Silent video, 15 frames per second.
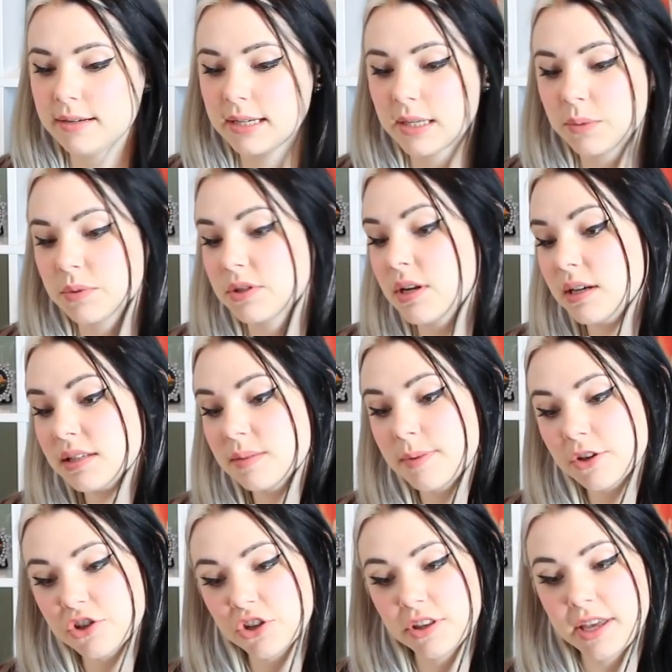He was not
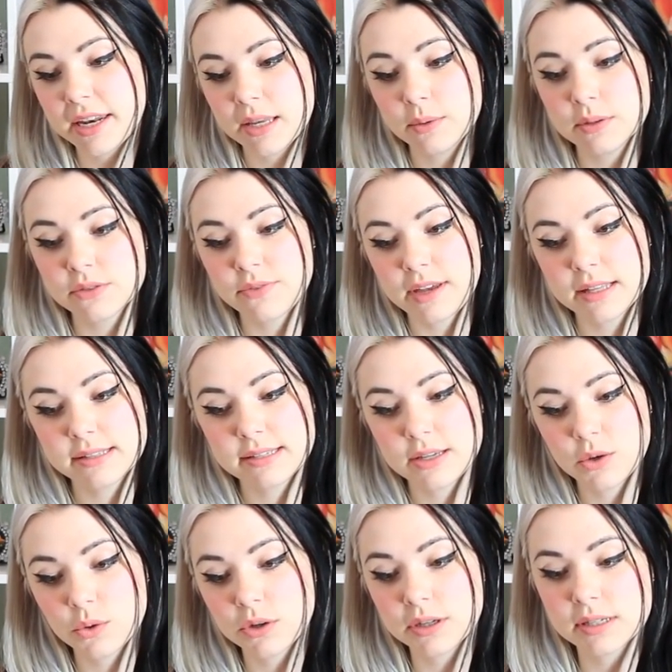special in that he was
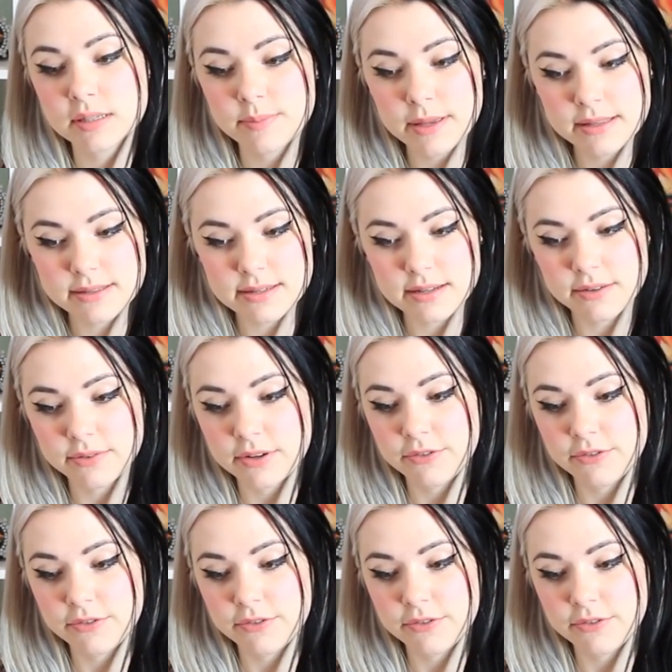fancy or expensive.